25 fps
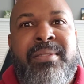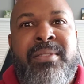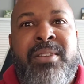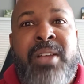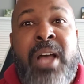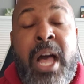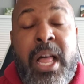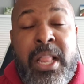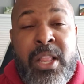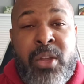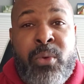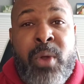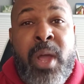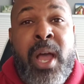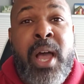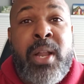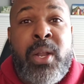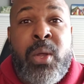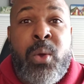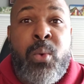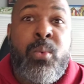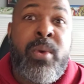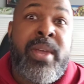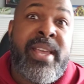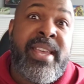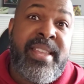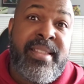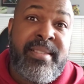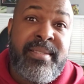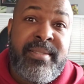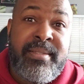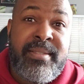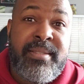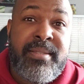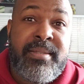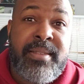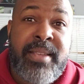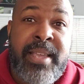Colorado
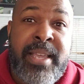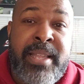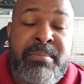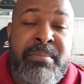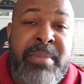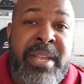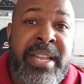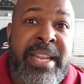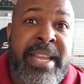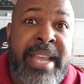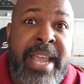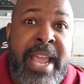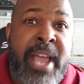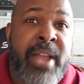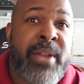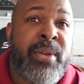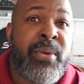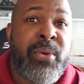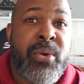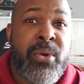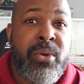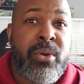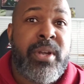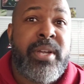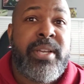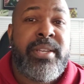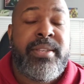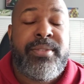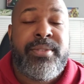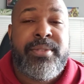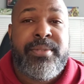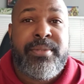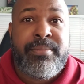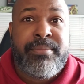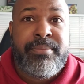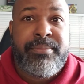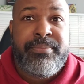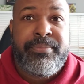wins in many categories.